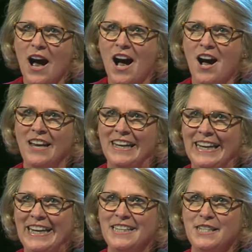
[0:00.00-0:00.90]
are
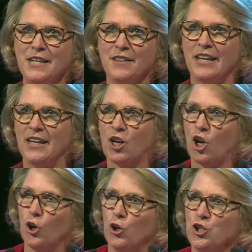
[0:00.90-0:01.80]
leading the
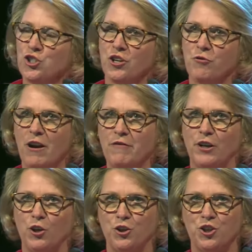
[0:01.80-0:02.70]
inclusion
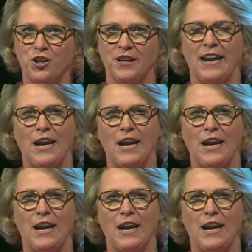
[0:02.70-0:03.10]
revolution,